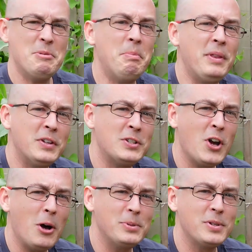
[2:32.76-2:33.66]
but the
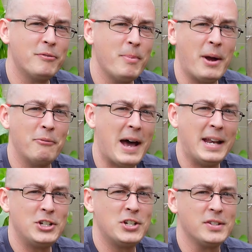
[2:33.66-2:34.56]
tops of my
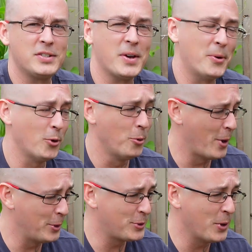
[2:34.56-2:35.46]
radishes are
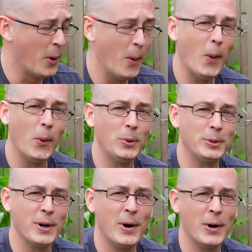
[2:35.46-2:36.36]
almost all
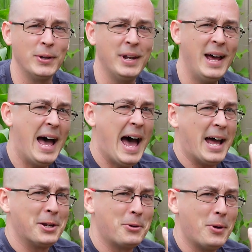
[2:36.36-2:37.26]
gone.
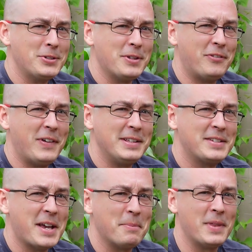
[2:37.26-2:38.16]
And across the
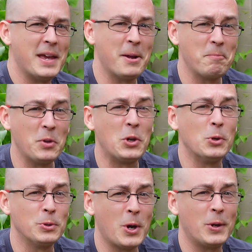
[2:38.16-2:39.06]
fence up there,
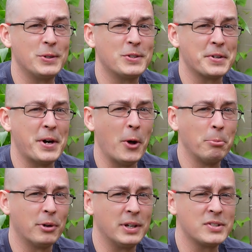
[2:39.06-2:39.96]
you'll notice the
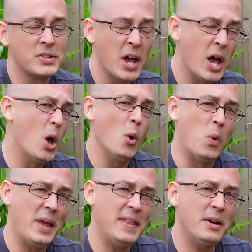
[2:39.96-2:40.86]
culprits.
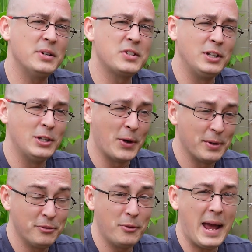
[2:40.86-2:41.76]
When there is a lot
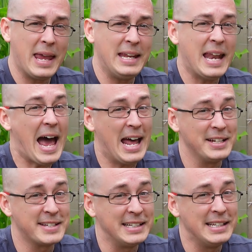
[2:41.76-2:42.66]
of rain and
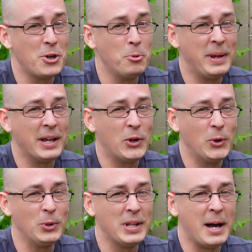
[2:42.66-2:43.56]
it's a little bit
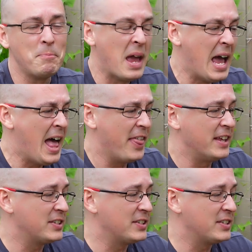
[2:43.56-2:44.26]
cooler, the